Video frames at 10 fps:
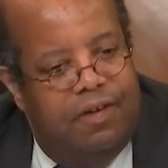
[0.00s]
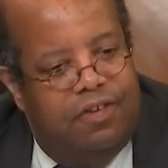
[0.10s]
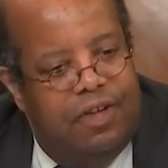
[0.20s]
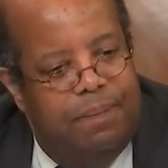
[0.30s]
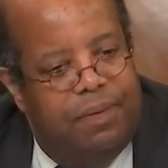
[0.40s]

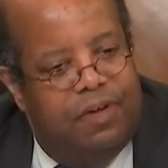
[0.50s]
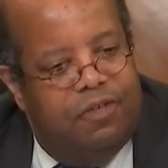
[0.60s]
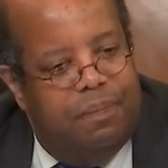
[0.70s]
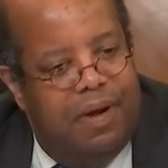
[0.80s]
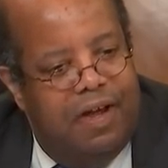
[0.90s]
as
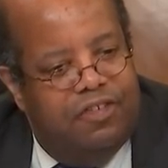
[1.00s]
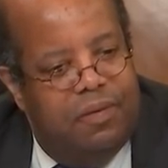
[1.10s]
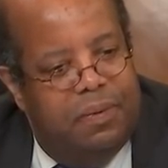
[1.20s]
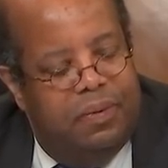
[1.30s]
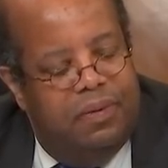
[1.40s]
simple as
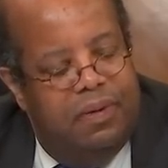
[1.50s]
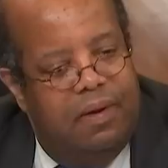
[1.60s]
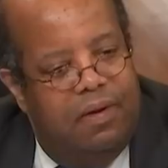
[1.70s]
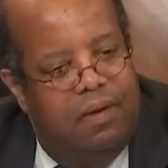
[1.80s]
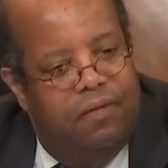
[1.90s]
possible
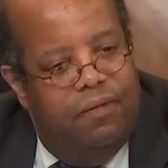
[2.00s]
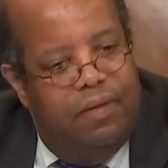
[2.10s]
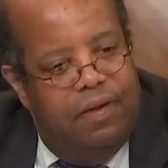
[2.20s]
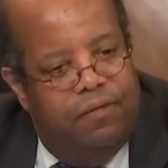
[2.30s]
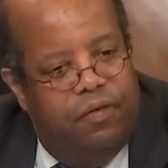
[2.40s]

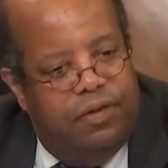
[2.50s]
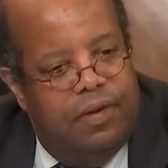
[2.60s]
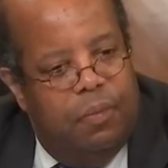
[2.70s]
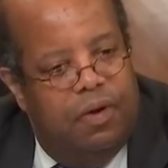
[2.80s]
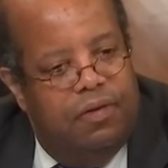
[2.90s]
for
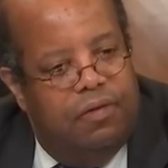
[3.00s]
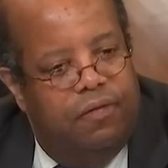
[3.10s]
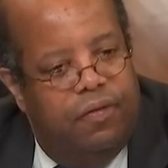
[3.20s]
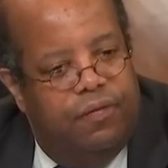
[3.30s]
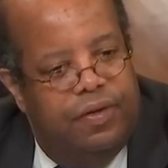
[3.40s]
someone
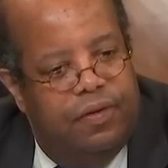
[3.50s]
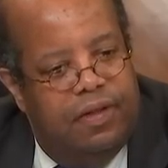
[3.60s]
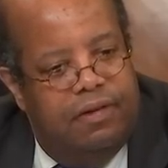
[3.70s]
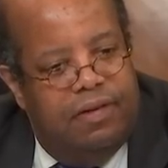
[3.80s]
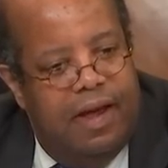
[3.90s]
to
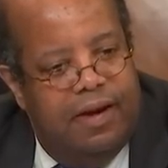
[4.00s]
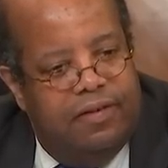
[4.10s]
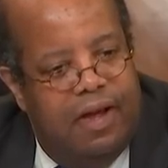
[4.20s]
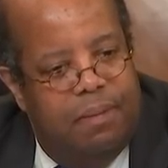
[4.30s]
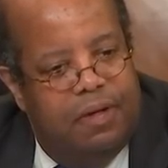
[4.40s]
fulfill their
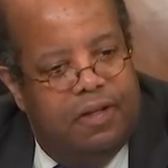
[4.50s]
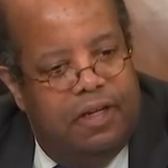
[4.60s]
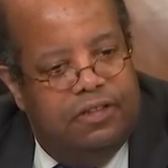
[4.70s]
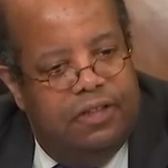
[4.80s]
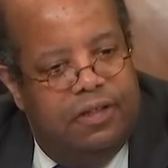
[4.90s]
tax
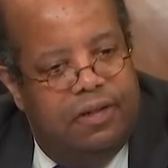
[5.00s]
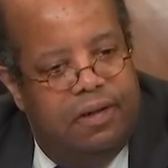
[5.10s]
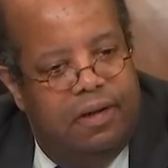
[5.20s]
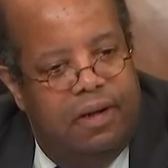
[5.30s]
obligation,